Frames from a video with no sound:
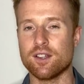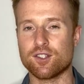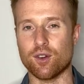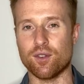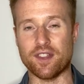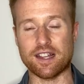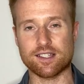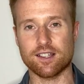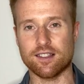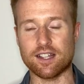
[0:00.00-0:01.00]
So
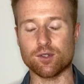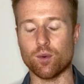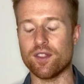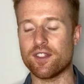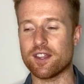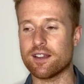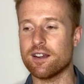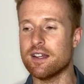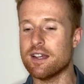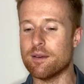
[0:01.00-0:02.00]
that's one thing there.